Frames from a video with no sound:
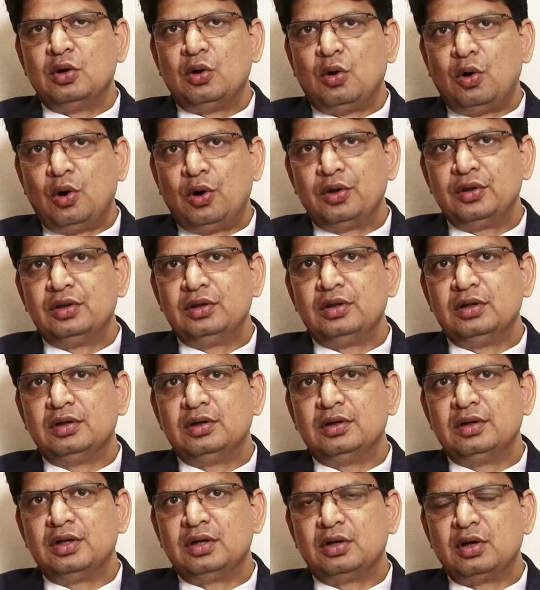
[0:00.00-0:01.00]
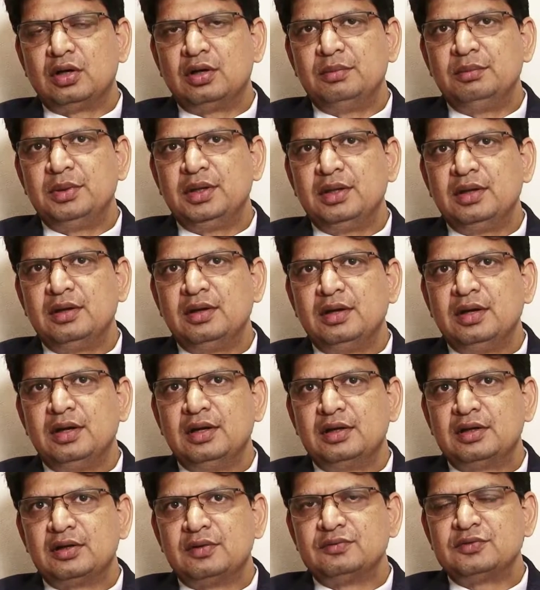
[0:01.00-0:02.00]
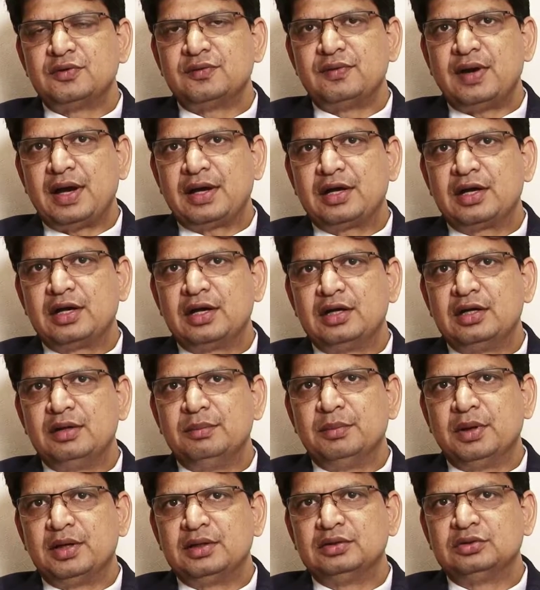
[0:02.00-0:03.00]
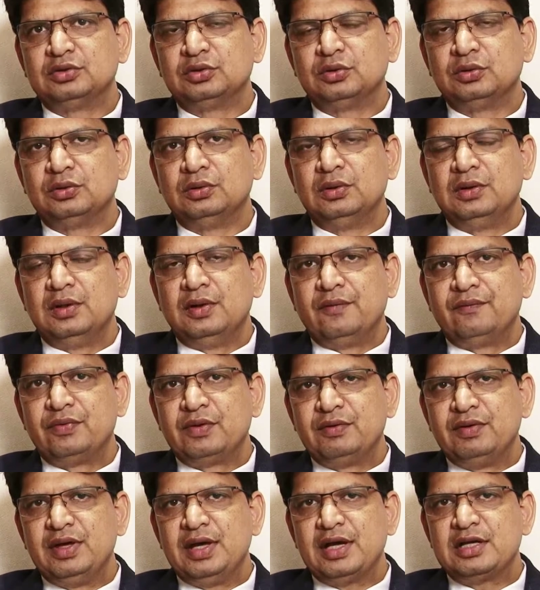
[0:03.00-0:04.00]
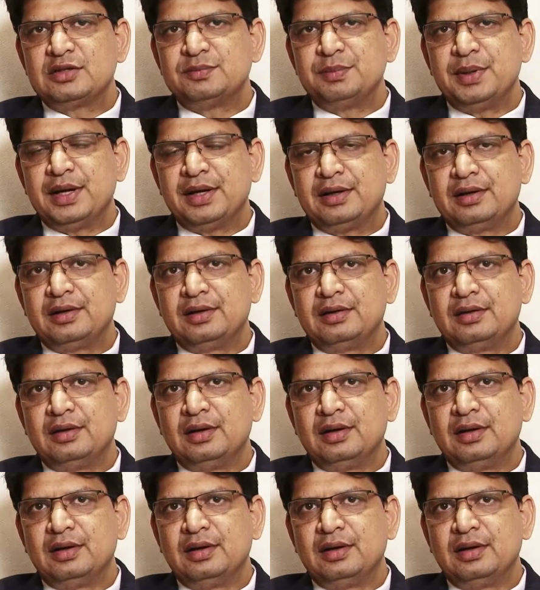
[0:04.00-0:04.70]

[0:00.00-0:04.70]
on the economy in terms of aggregate demand. So we expect